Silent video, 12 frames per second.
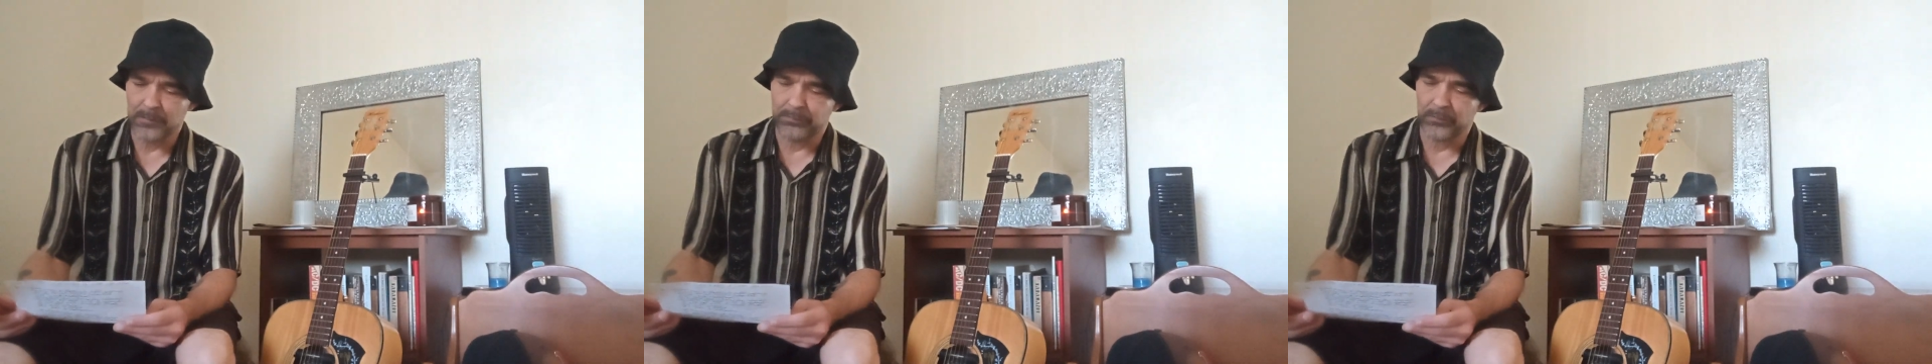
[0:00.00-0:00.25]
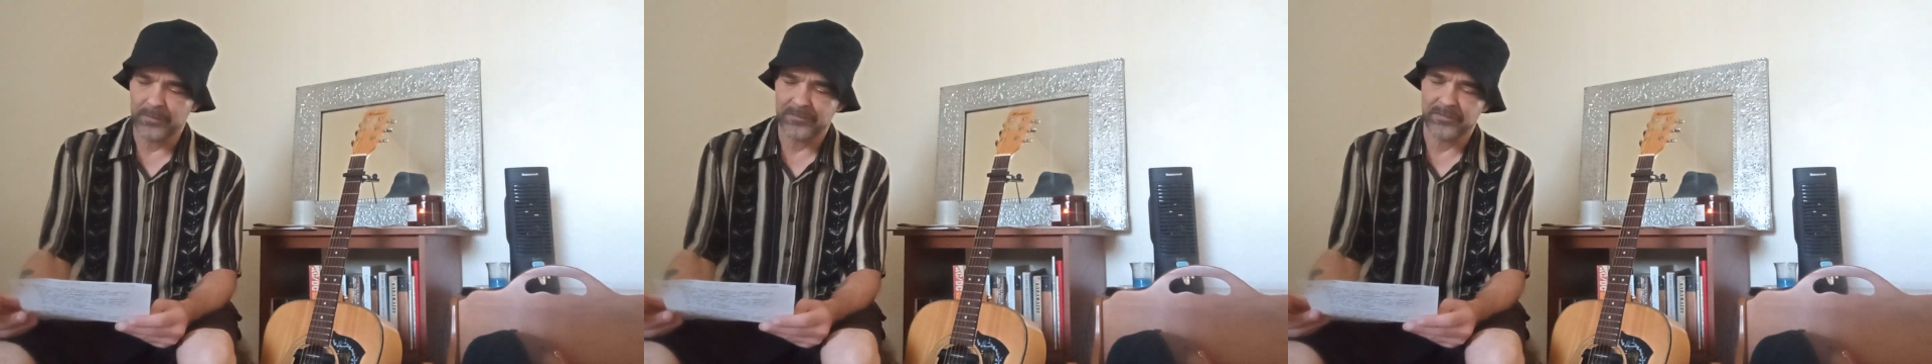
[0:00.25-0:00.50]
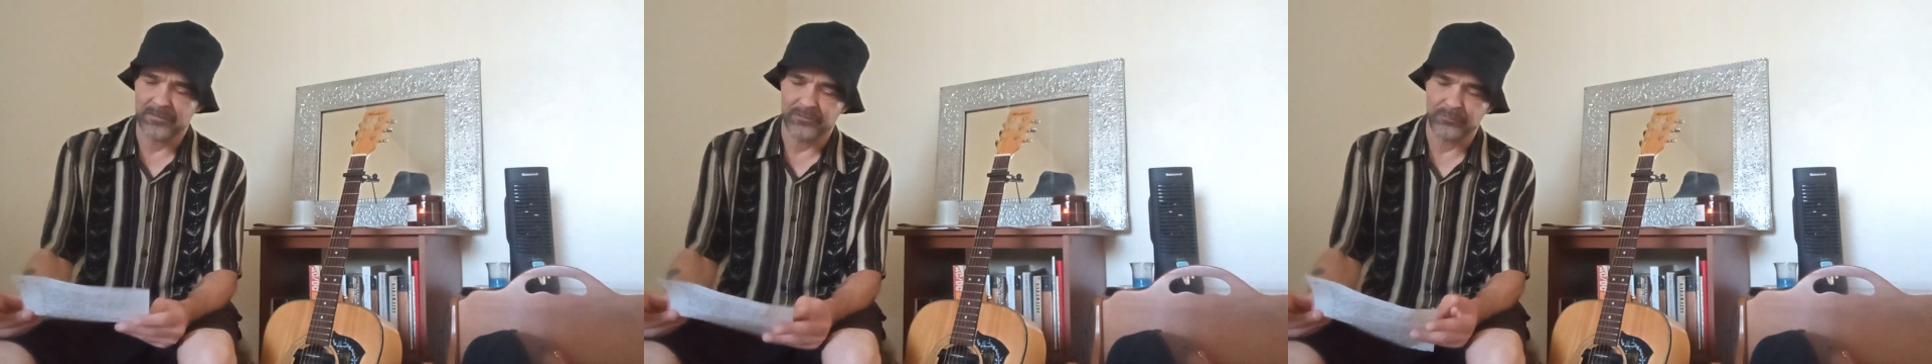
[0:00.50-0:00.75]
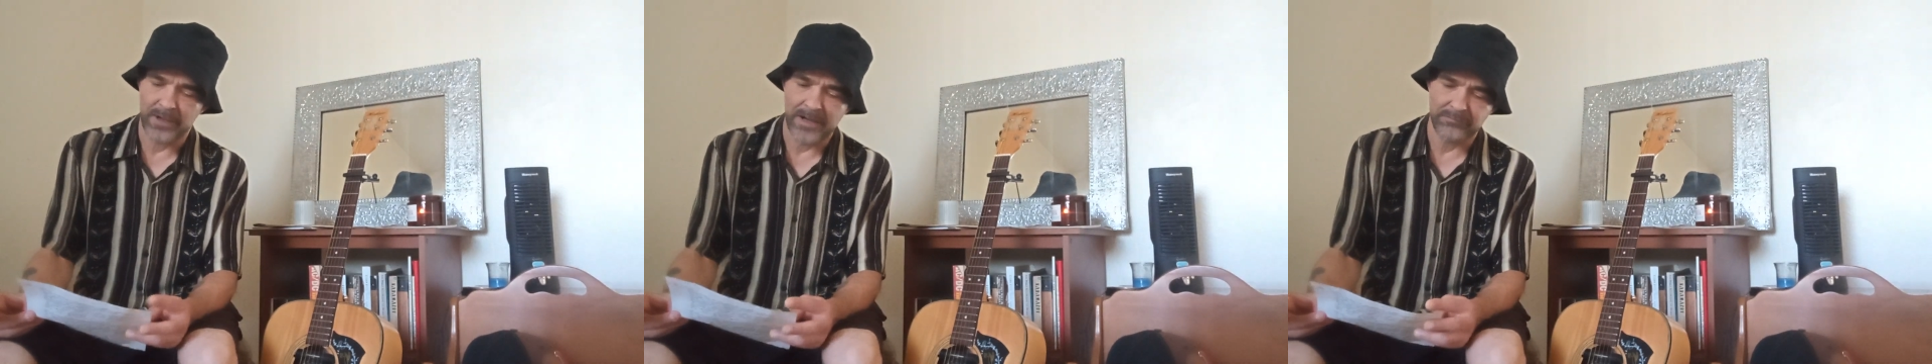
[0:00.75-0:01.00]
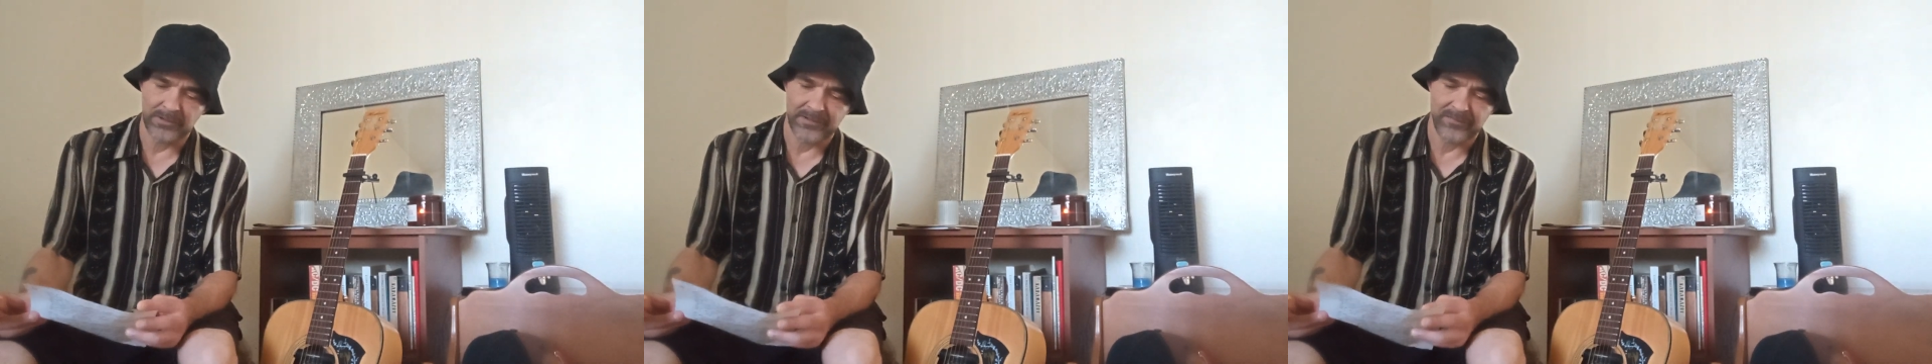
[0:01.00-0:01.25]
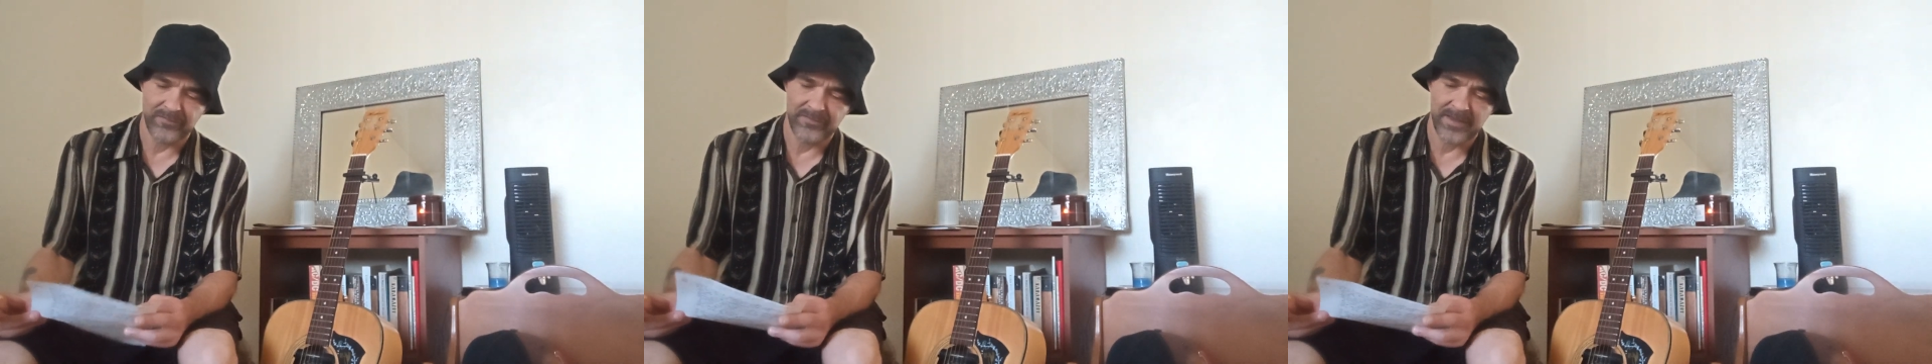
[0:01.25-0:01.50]
appointed
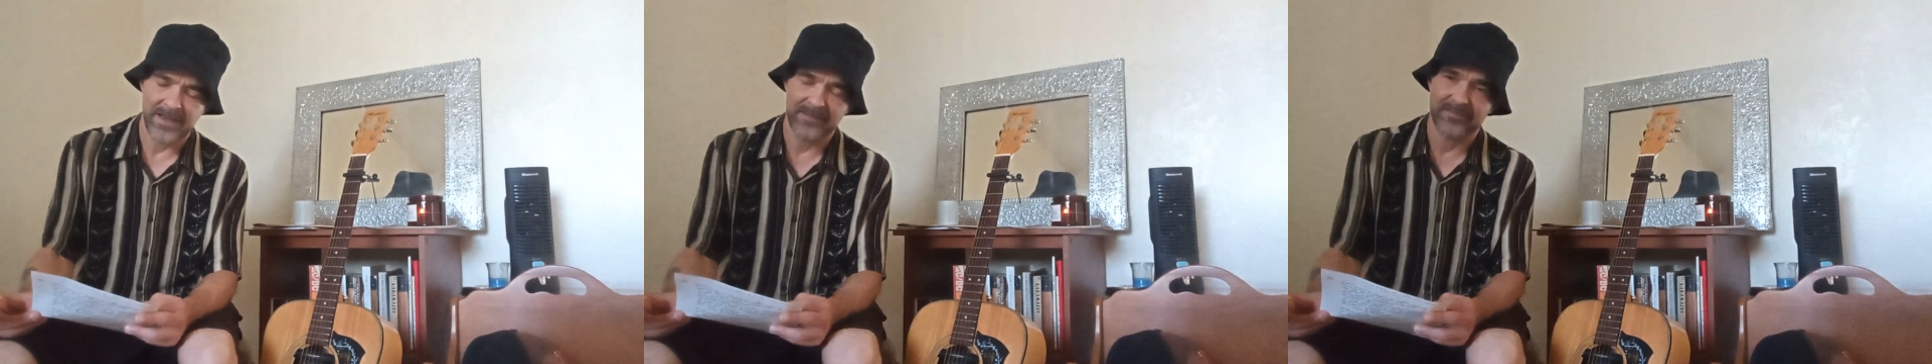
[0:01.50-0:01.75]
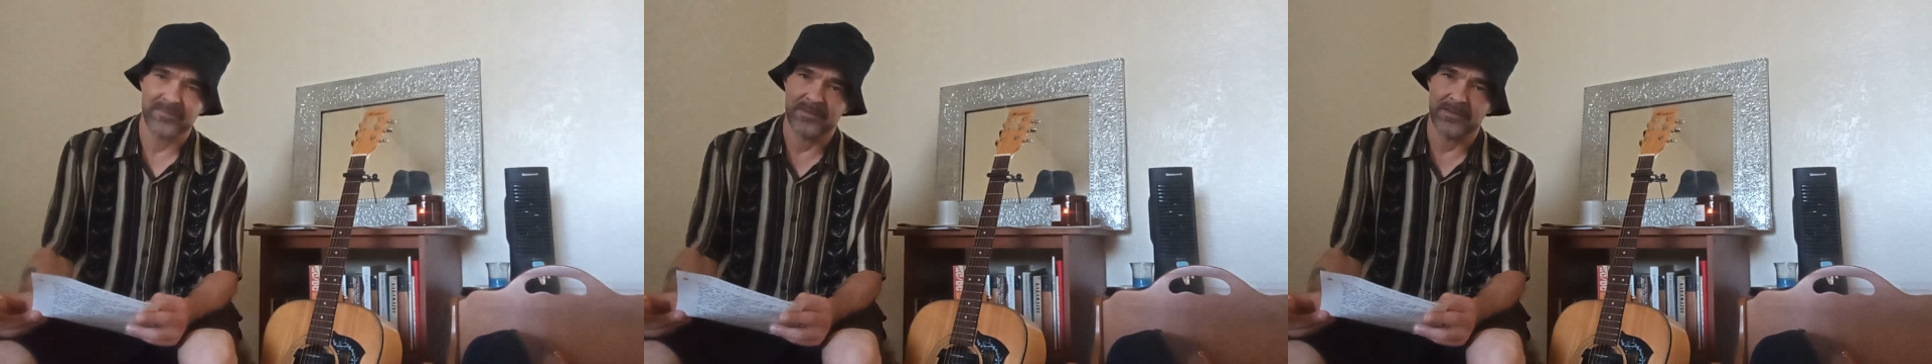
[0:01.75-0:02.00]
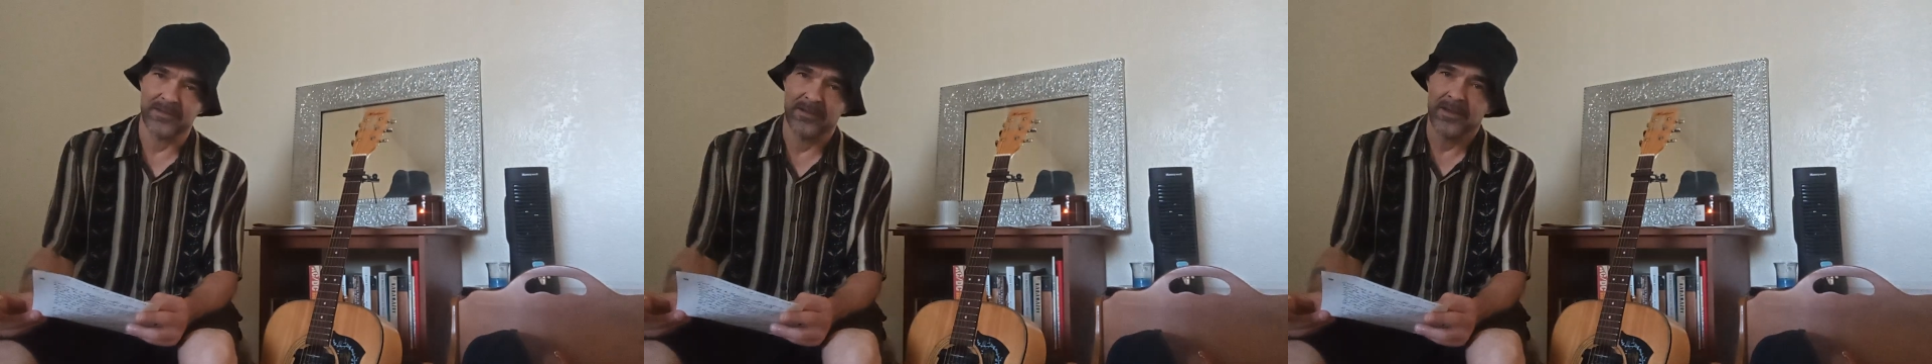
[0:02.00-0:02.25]
driverless taxi,